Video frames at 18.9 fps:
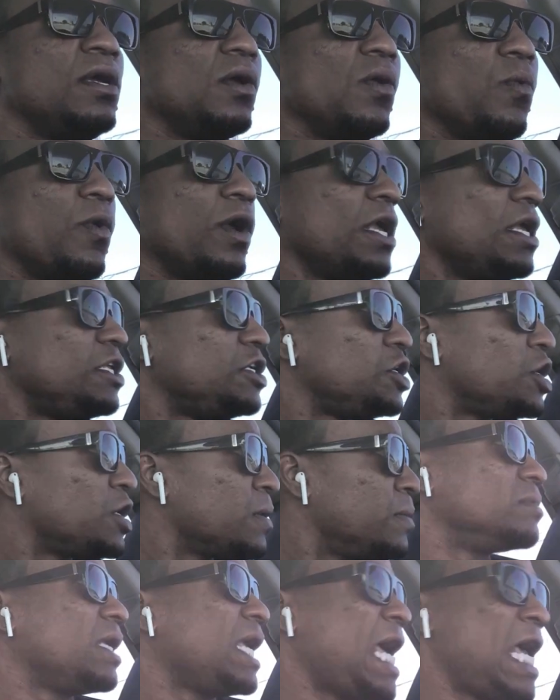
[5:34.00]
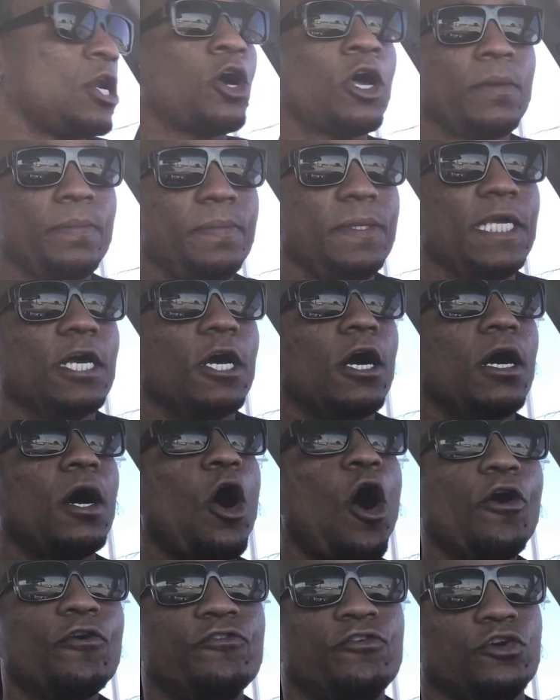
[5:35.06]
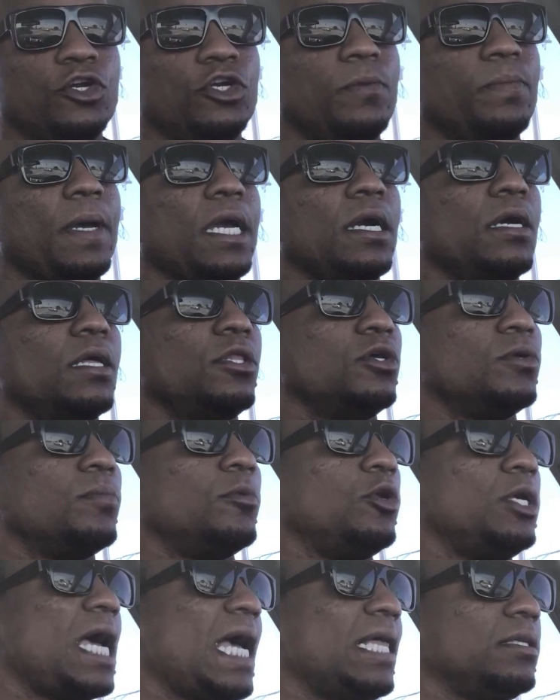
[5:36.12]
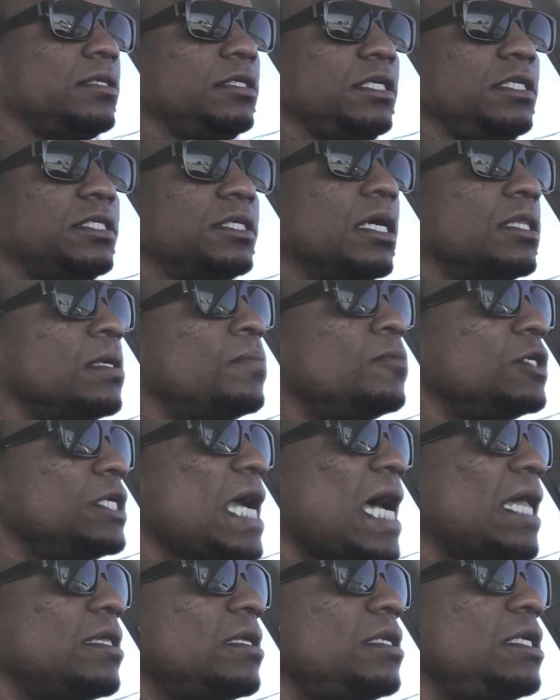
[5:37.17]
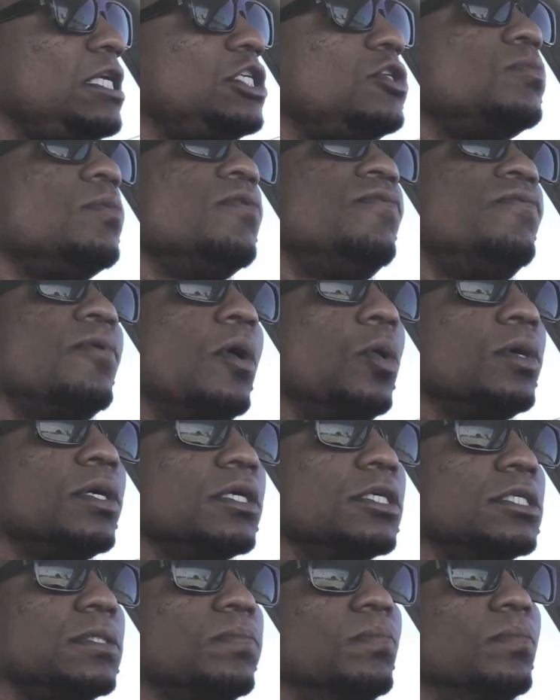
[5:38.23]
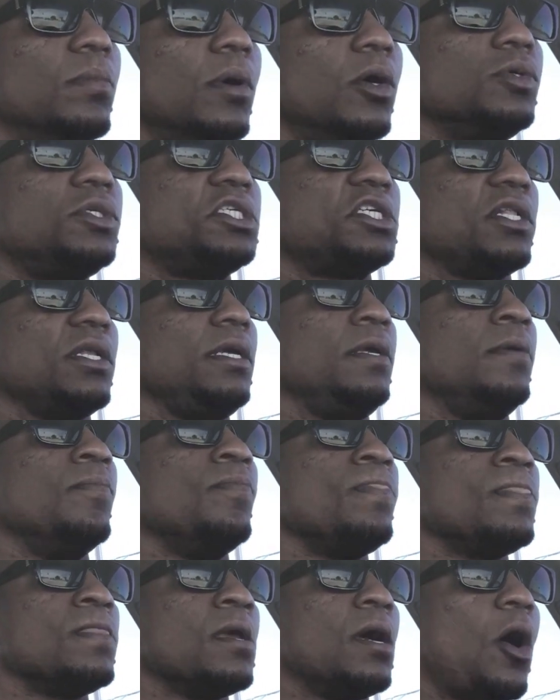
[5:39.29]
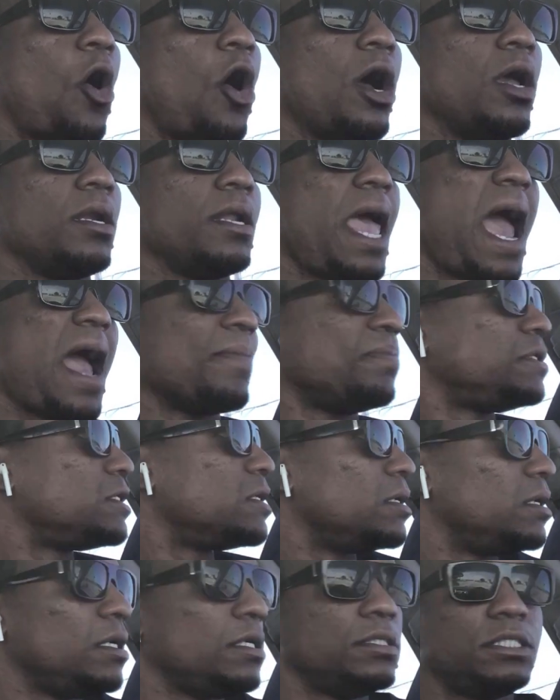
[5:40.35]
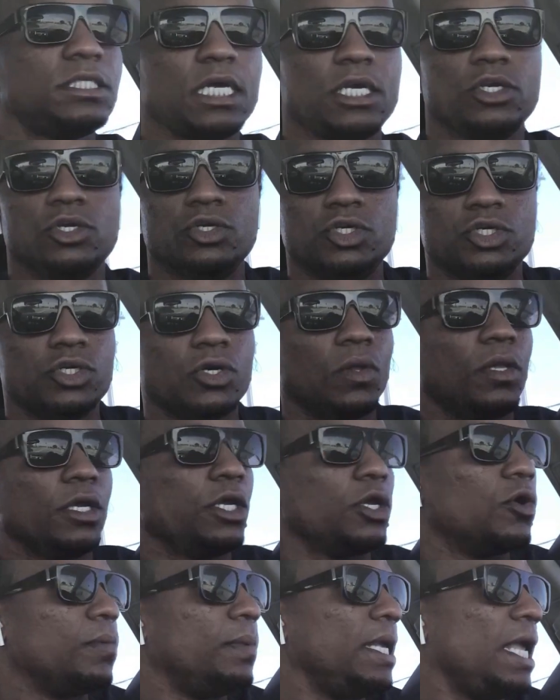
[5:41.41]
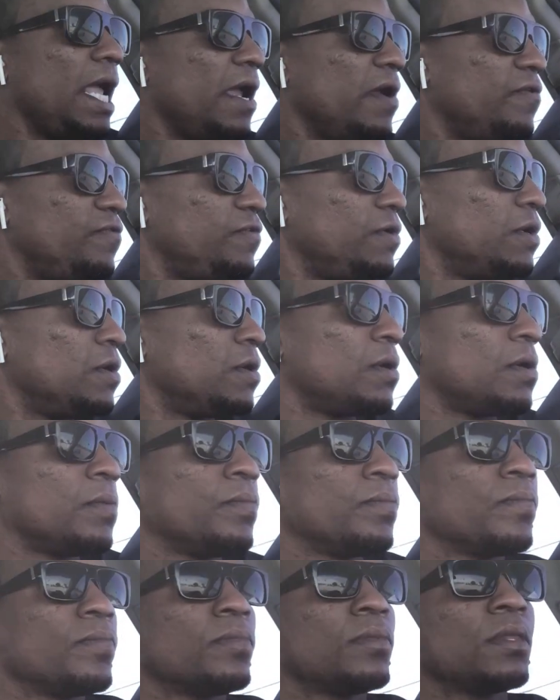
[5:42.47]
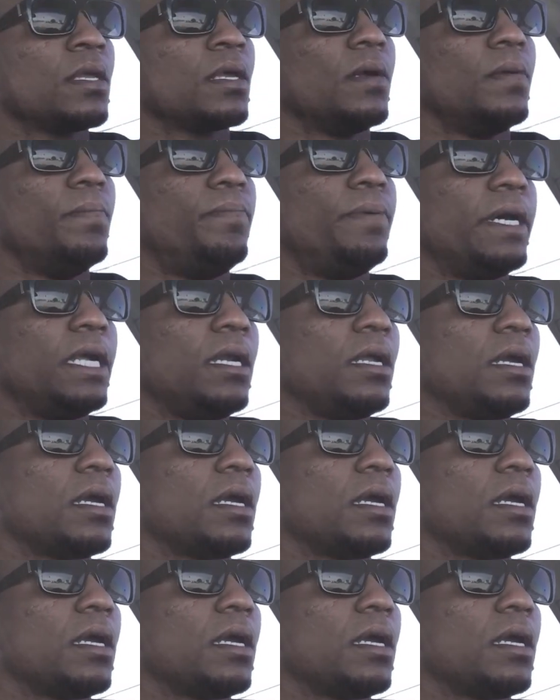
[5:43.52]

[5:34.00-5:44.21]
which cannot be offered by other modalities. Other modalities will focus mostly on abstinence and controlling your behavior. But